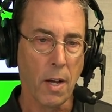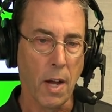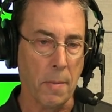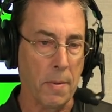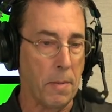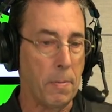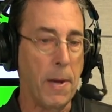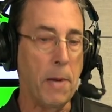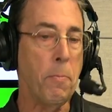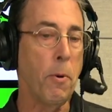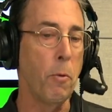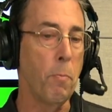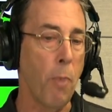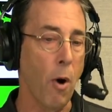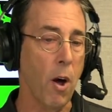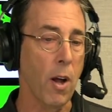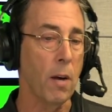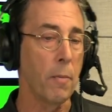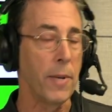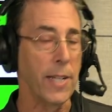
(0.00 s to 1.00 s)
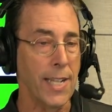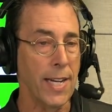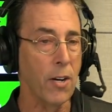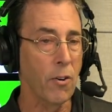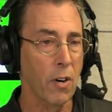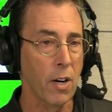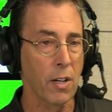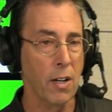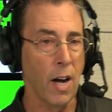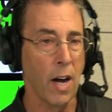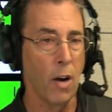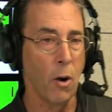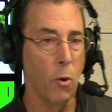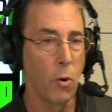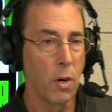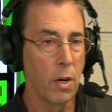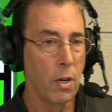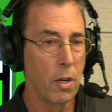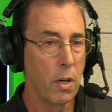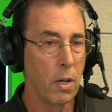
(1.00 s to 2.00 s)
I mean, people who bought them a year
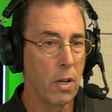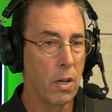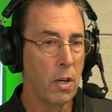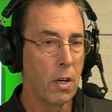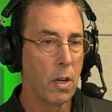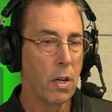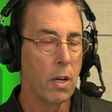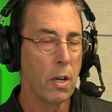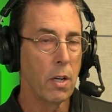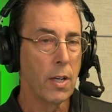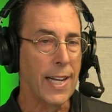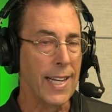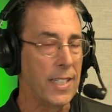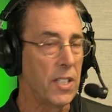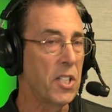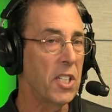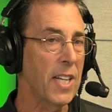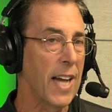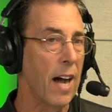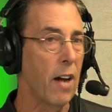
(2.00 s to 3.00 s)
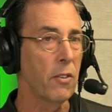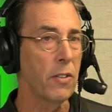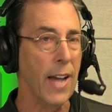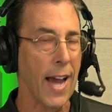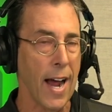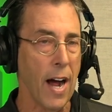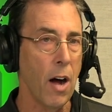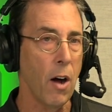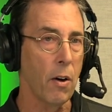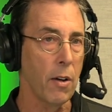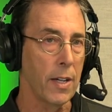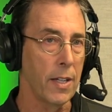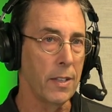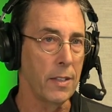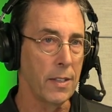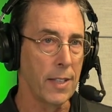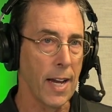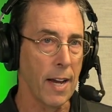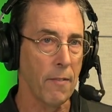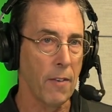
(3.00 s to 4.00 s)
ago can sell now
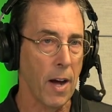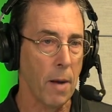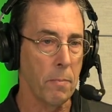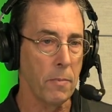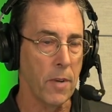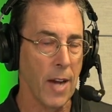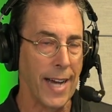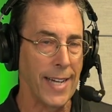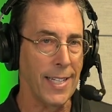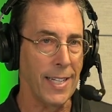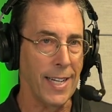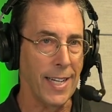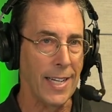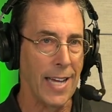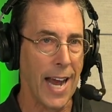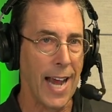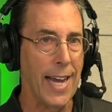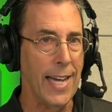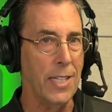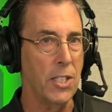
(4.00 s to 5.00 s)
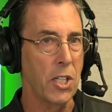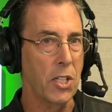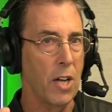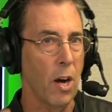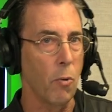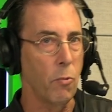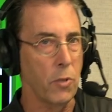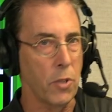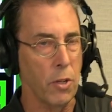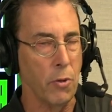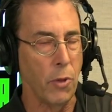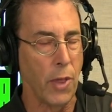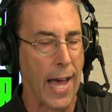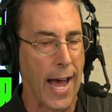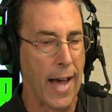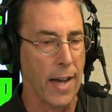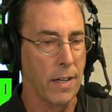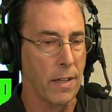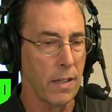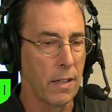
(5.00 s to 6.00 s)
and give up 90 days. Don't do
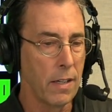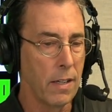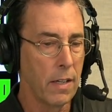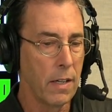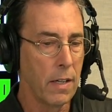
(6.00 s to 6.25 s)
that.